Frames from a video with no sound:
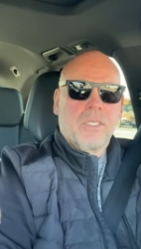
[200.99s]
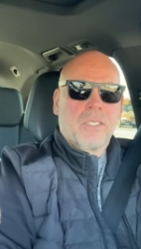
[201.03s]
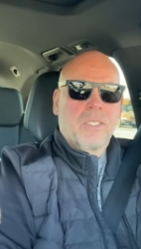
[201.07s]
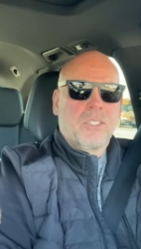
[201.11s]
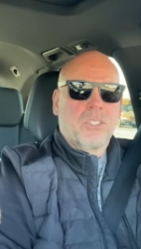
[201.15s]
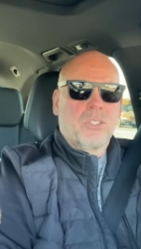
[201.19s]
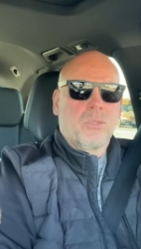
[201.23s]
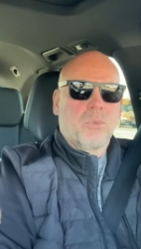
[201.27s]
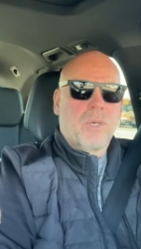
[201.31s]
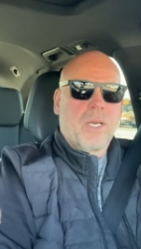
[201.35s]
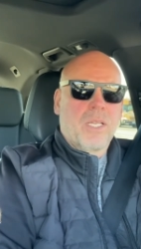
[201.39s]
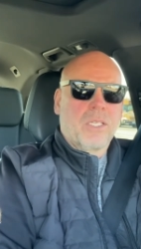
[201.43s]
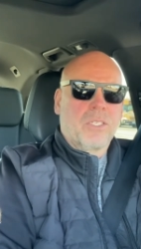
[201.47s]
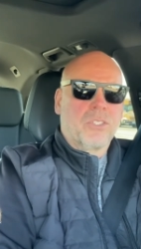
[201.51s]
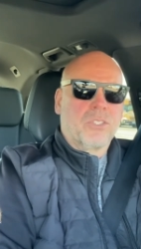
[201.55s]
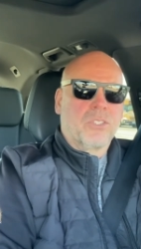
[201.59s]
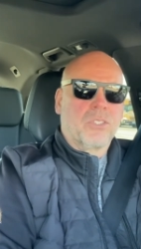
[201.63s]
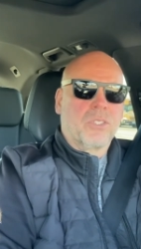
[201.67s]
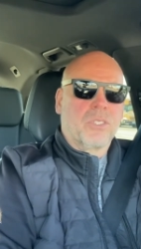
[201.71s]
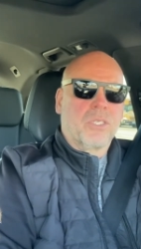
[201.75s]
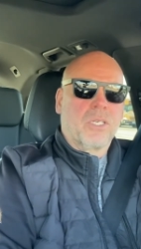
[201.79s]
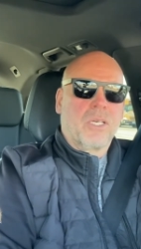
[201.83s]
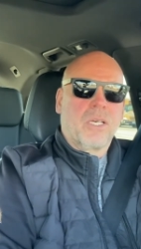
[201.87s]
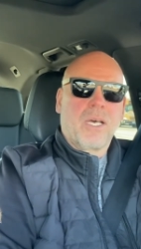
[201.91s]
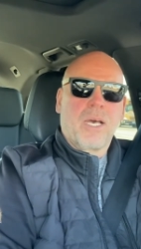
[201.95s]
as well
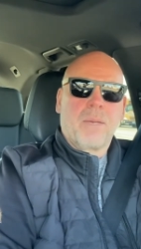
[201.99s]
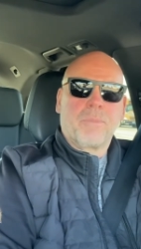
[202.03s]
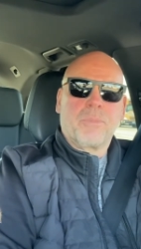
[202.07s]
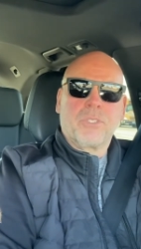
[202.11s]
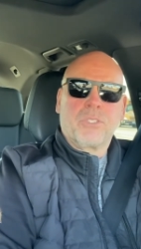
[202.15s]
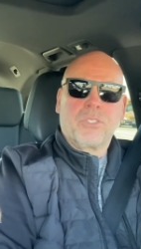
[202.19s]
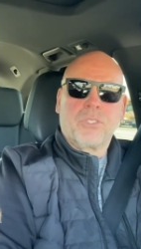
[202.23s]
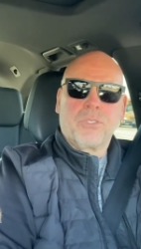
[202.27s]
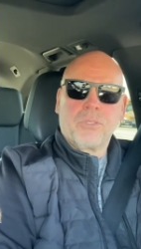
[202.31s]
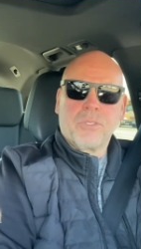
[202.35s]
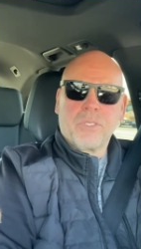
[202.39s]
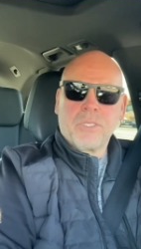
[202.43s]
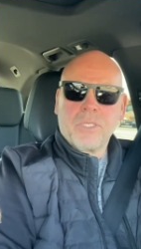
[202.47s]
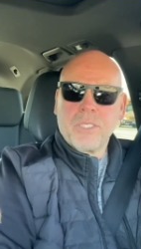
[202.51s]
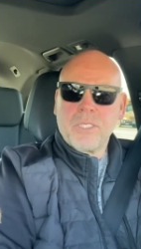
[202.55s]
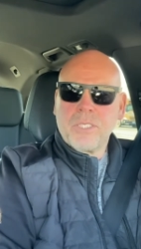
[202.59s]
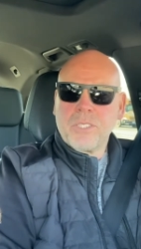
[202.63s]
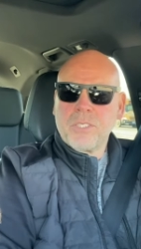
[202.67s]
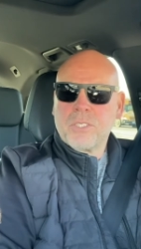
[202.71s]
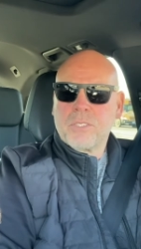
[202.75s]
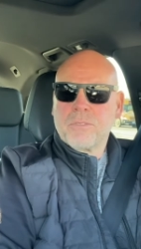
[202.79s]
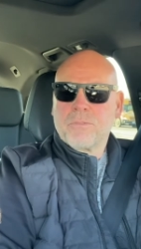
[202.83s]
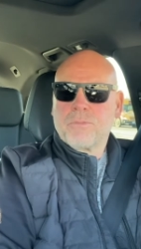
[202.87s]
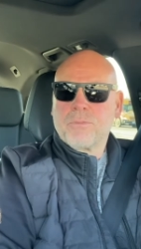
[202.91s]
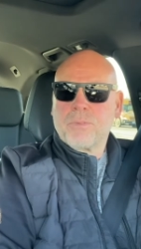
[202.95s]
as uh,
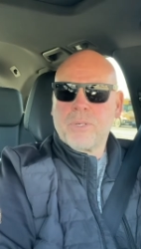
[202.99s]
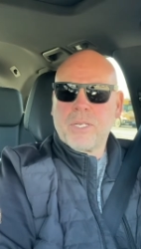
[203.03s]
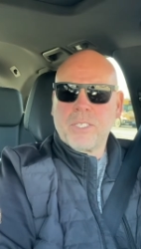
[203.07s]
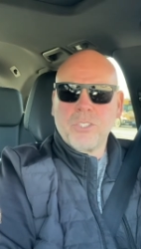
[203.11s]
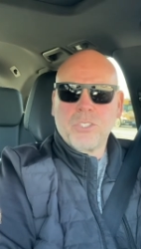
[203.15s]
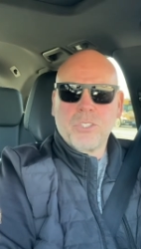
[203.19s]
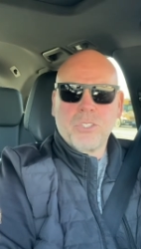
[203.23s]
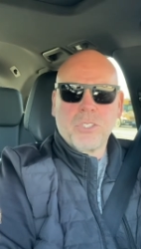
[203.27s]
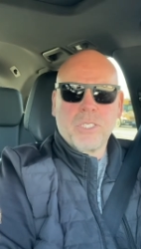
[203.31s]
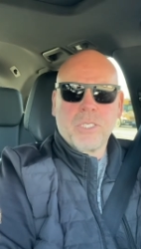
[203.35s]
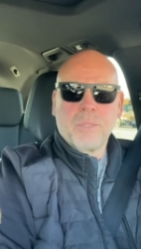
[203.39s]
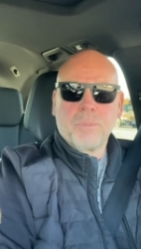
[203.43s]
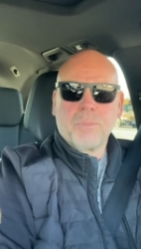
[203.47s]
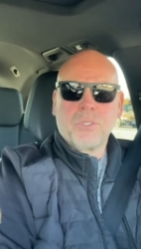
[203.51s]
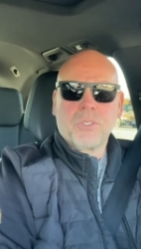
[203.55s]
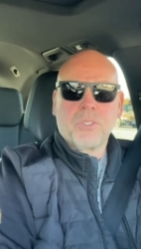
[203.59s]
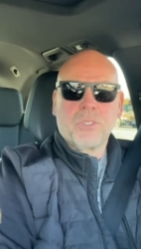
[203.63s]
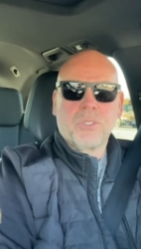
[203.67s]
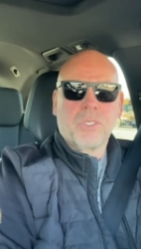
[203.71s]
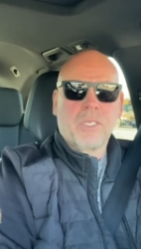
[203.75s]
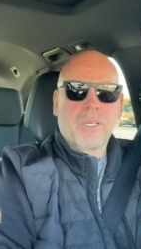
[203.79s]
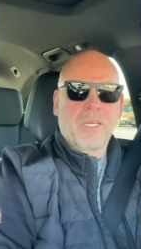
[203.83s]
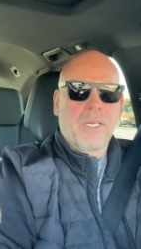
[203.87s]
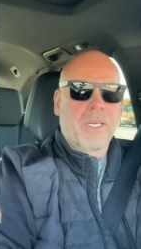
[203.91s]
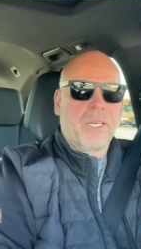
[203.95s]
opportunities,
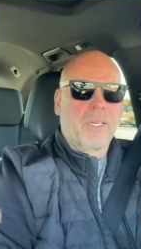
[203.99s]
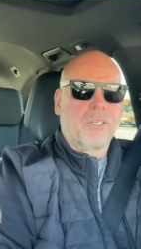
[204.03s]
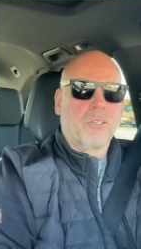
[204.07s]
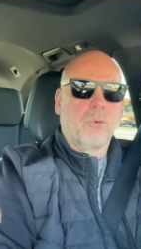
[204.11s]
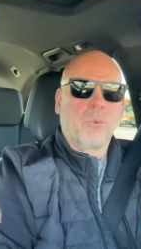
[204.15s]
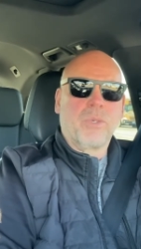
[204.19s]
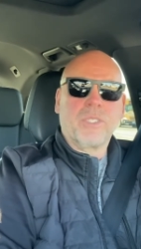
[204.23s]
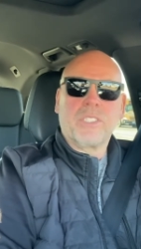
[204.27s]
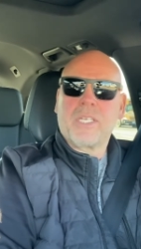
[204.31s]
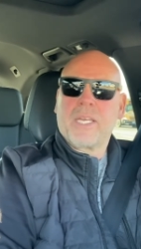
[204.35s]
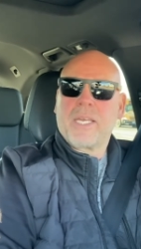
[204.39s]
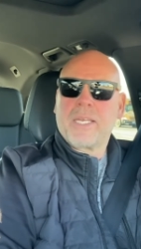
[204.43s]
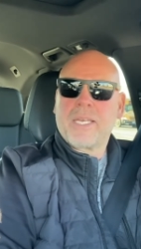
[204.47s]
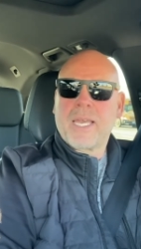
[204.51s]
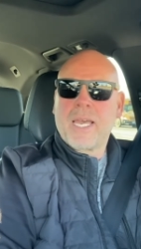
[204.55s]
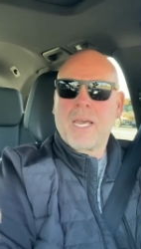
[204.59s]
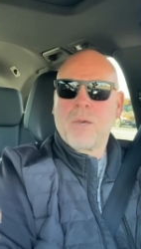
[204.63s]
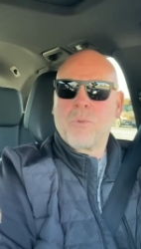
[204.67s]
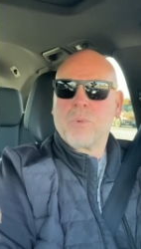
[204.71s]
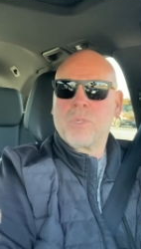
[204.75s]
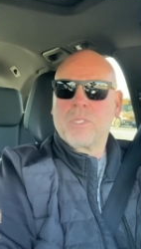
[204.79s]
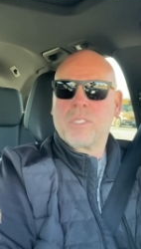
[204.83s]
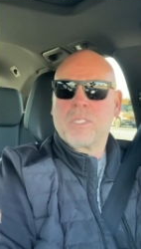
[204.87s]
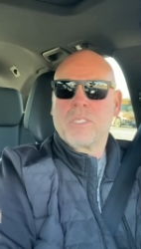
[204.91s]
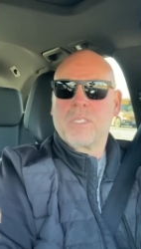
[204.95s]
friendships, and always hang
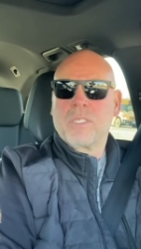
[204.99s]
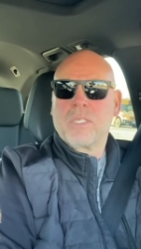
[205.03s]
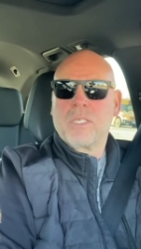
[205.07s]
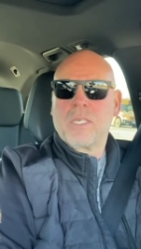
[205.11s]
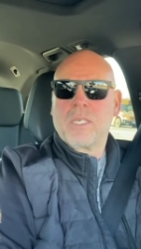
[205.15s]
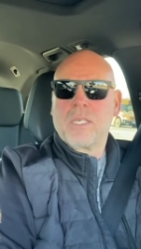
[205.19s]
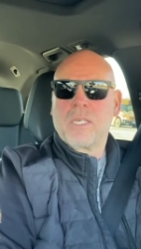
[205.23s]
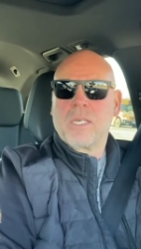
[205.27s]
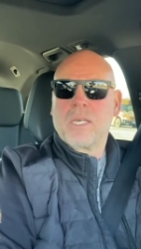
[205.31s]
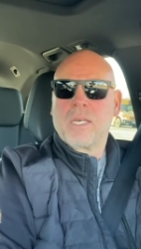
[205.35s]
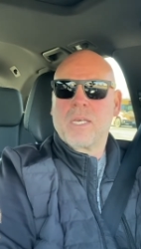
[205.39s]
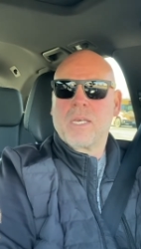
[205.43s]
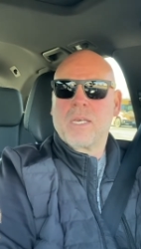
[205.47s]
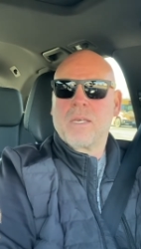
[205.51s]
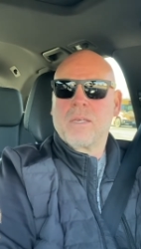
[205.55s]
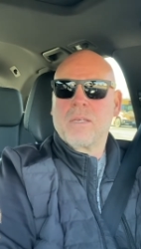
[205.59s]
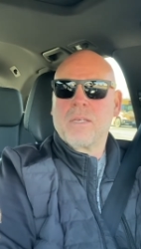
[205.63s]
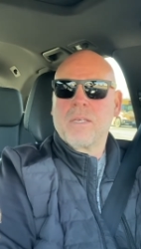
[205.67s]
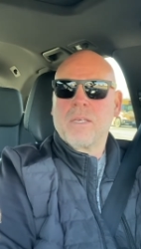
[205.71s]
out with the uh,